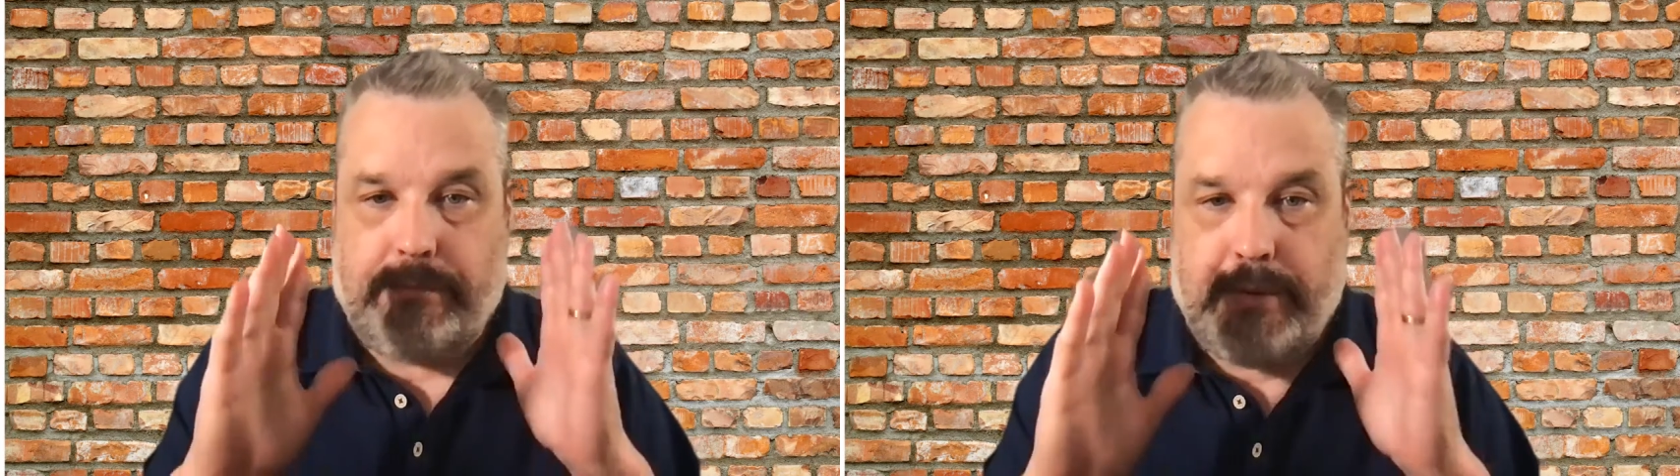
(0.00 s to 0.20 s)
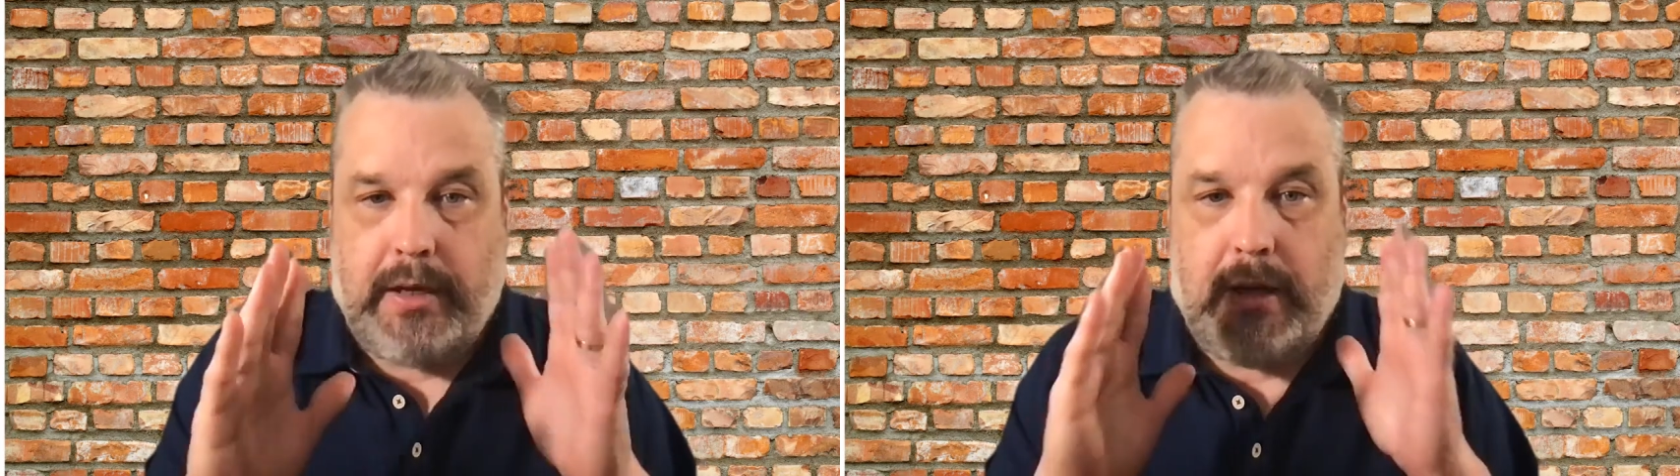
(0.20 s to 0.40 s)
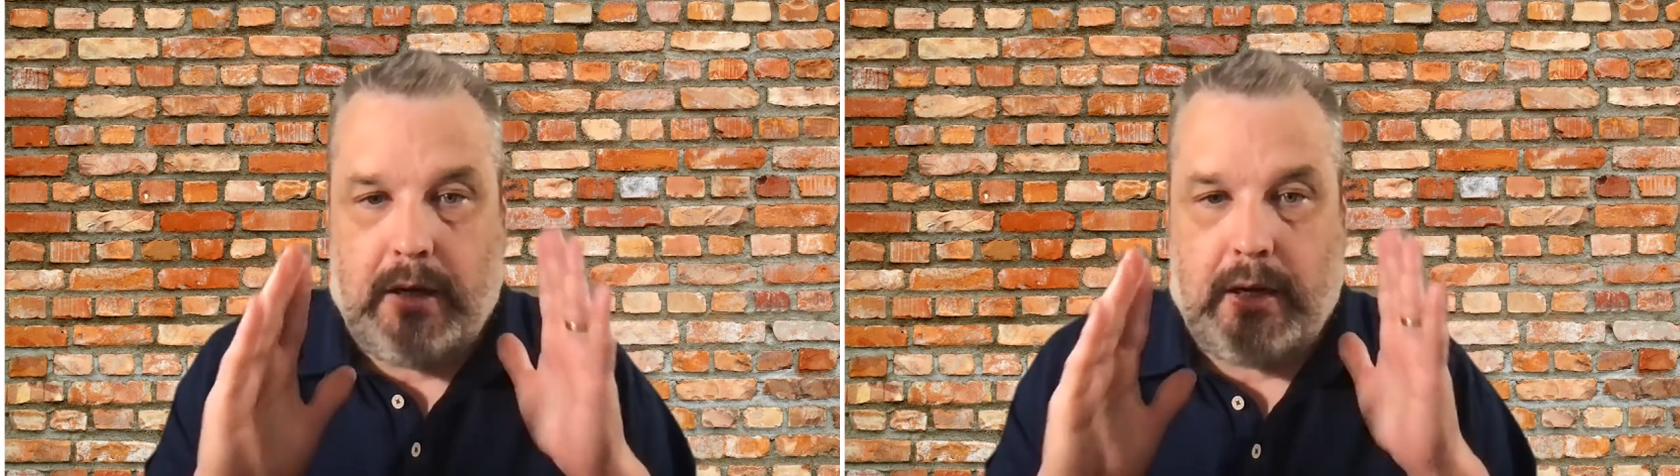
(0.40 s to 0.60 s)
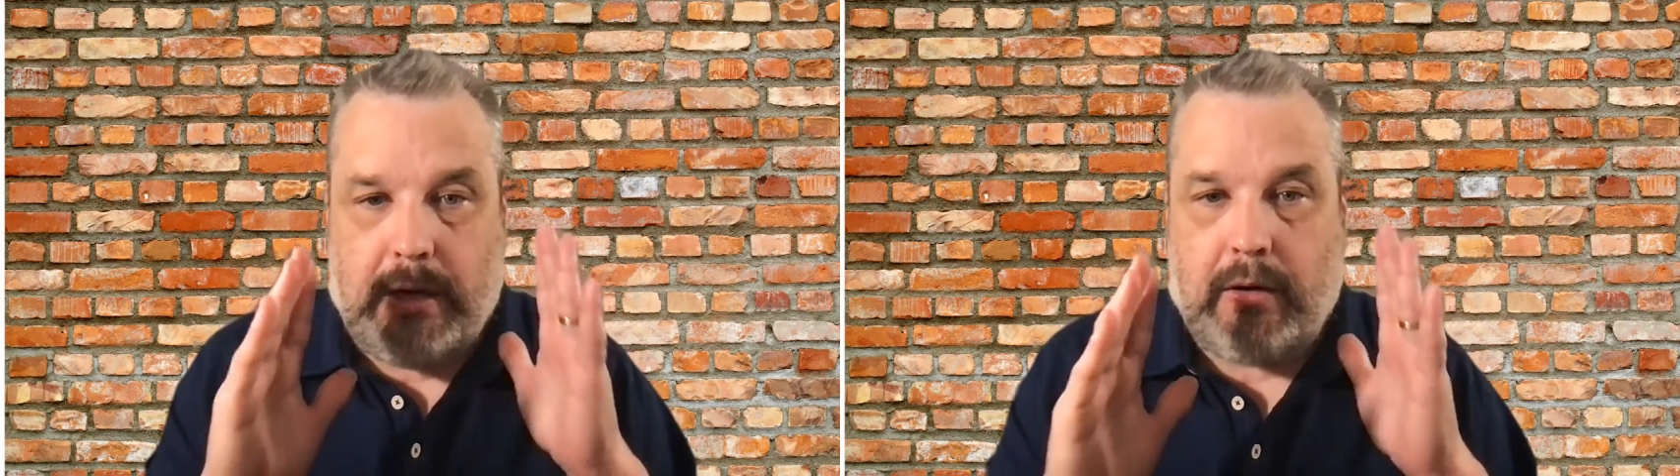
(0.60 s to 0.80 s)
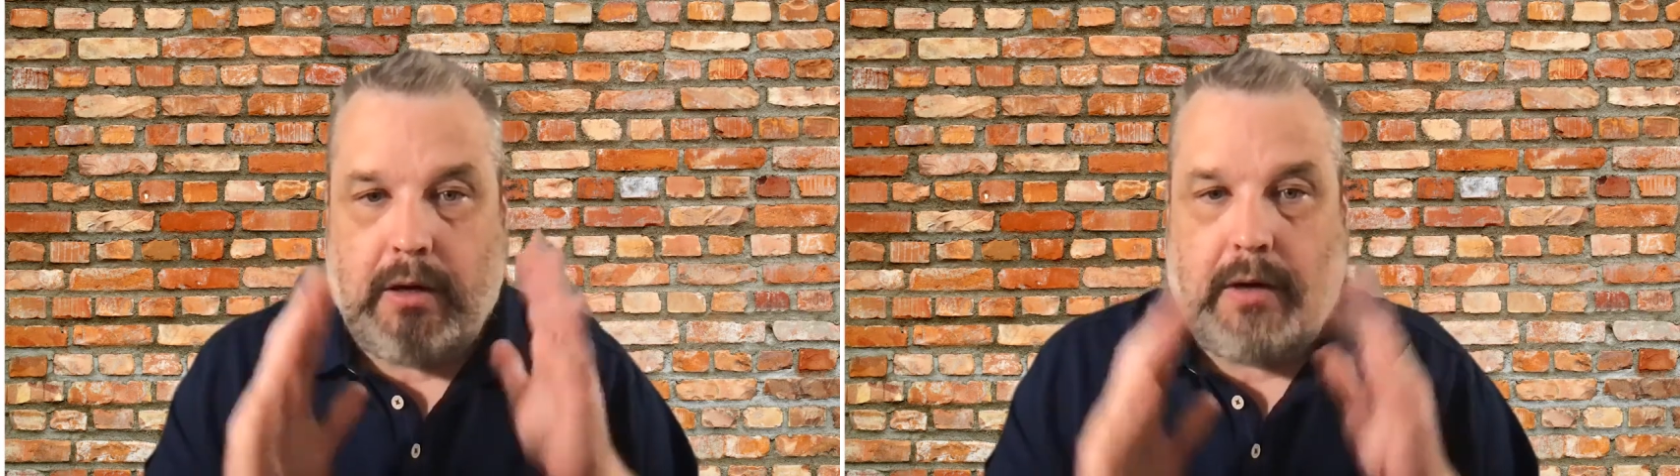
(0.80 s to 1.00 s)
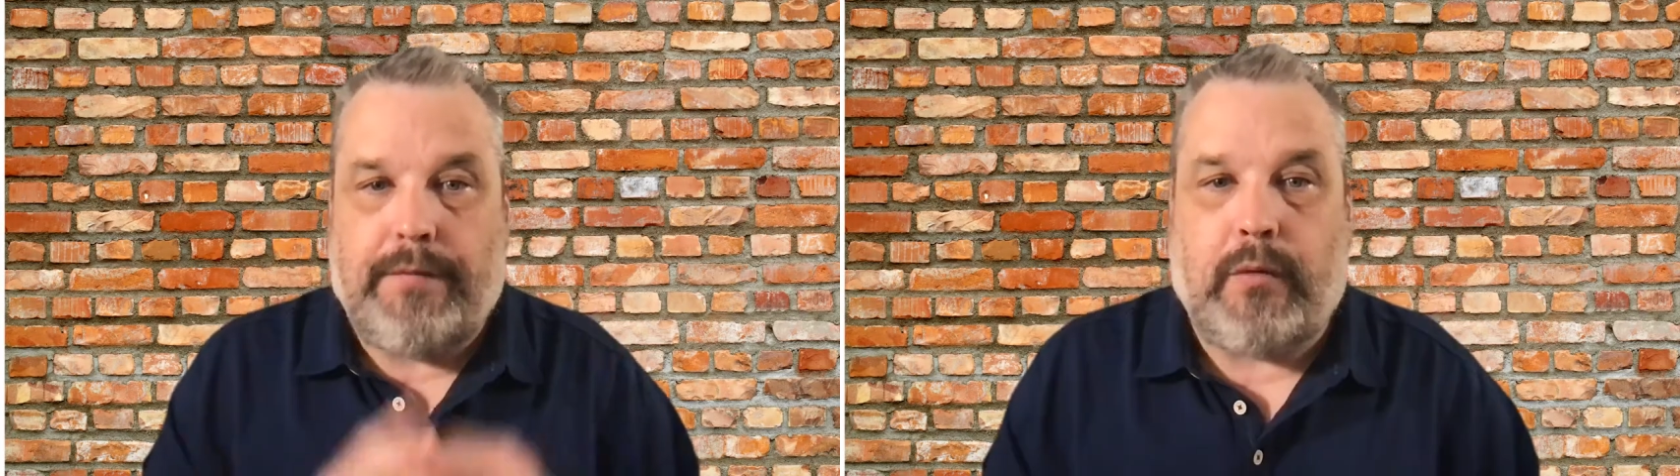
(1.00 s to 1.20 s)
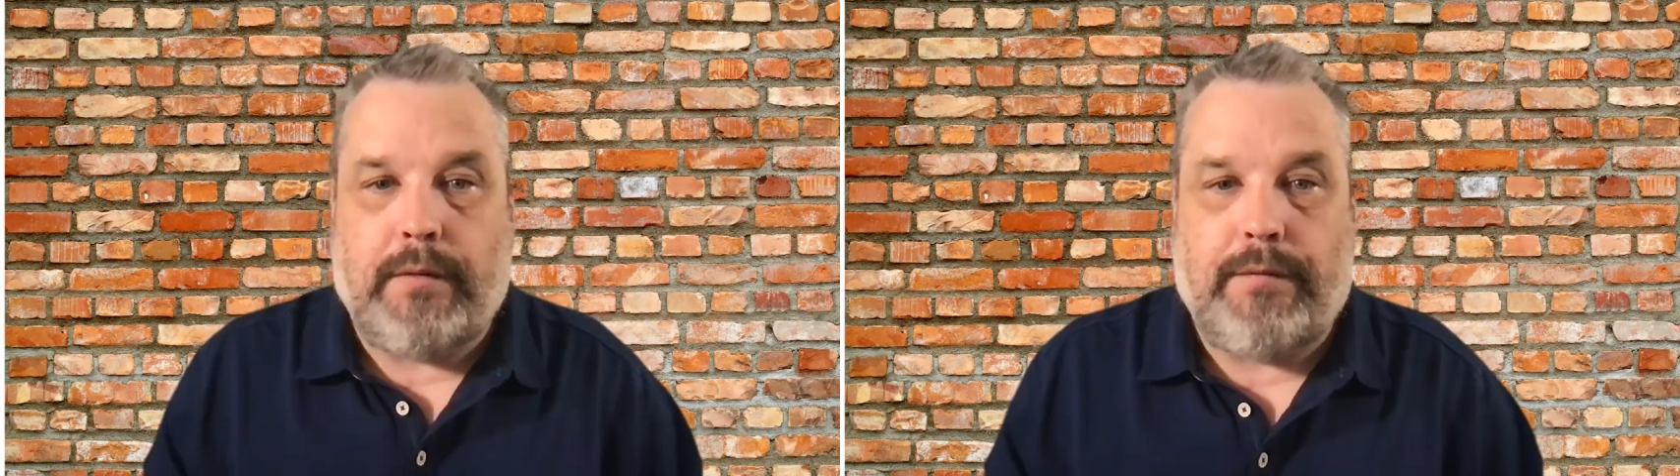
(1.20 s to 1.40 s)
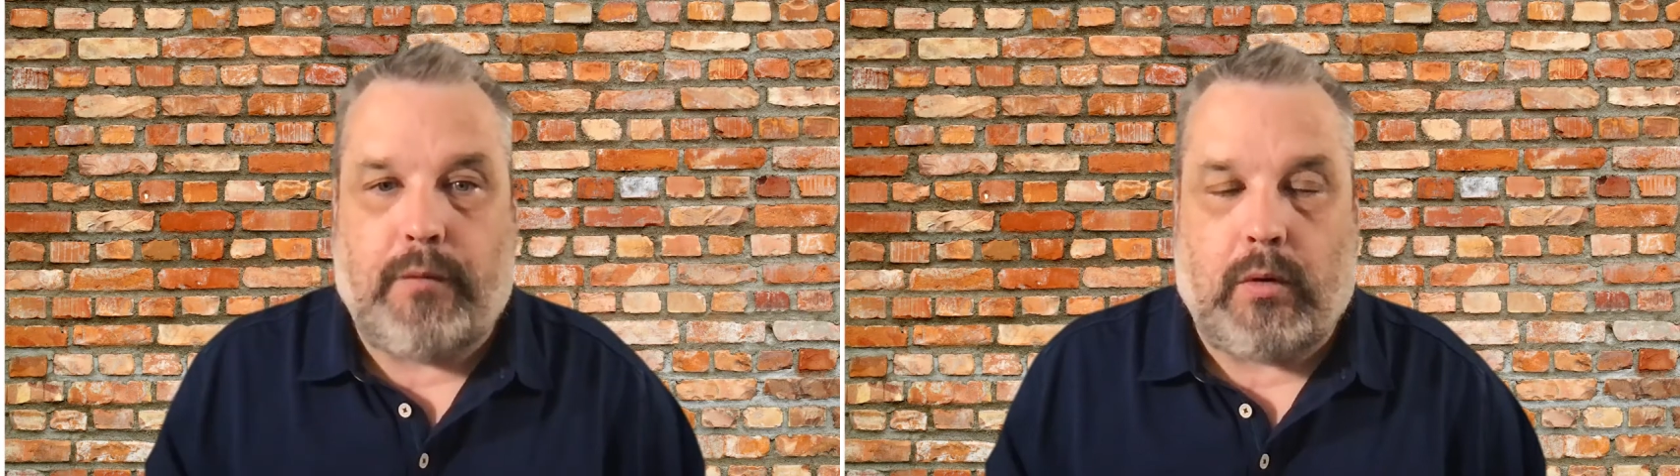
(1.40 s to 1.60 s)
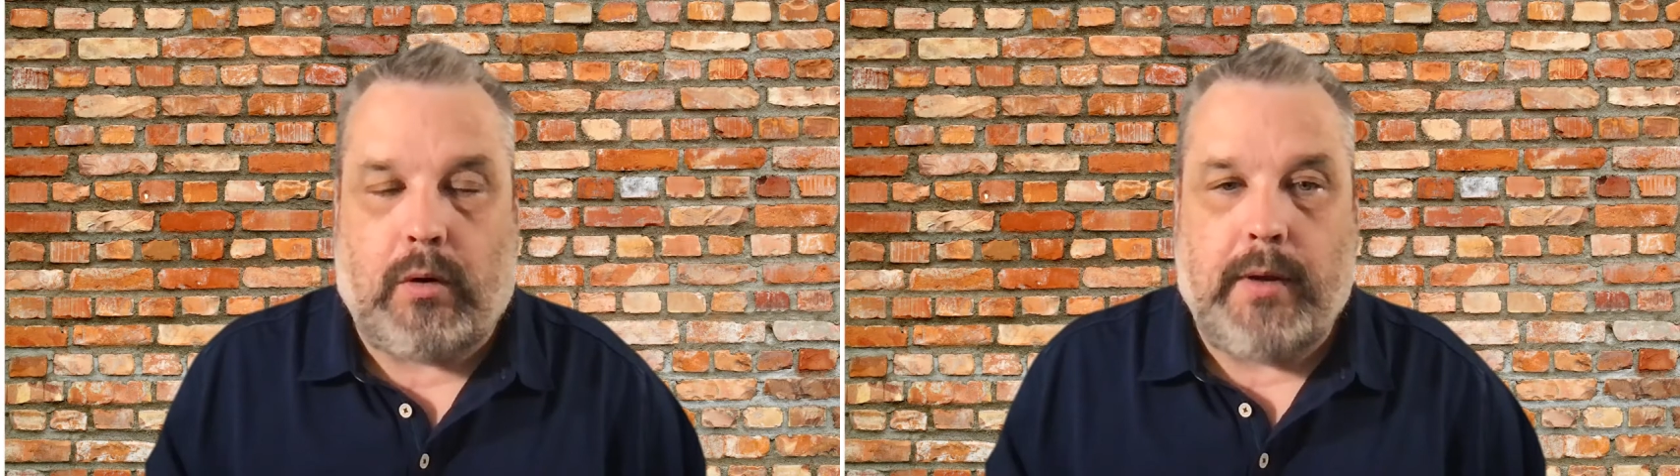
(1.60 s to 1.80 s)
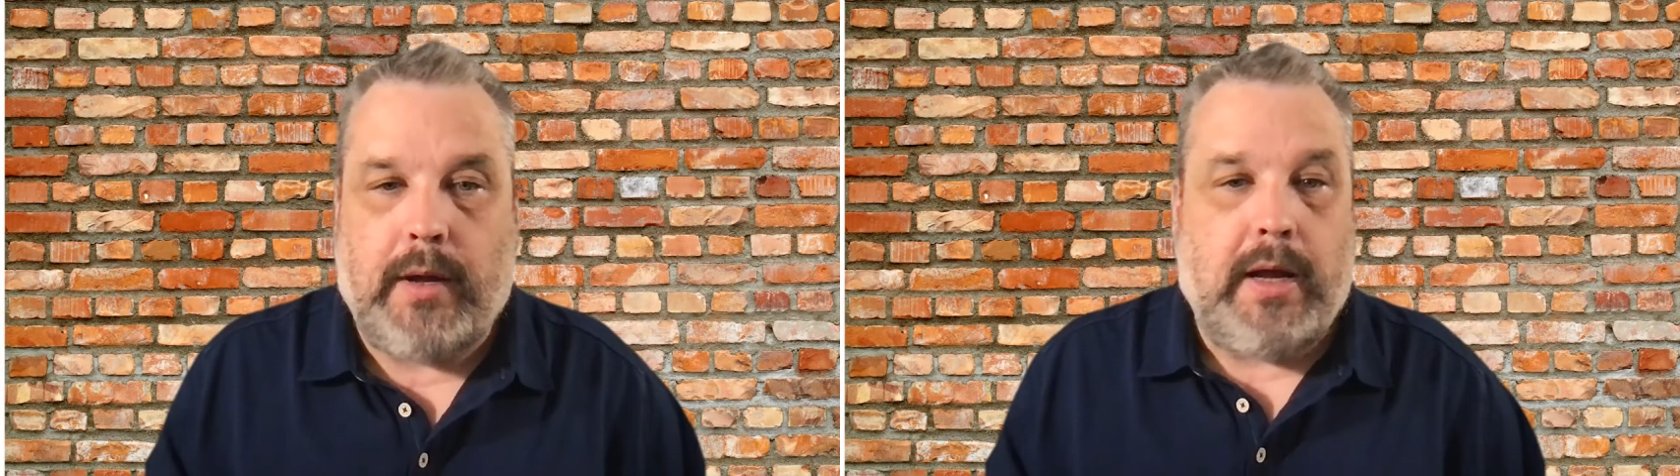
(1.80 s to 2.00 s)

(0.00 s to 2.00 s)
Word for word: big area for a form,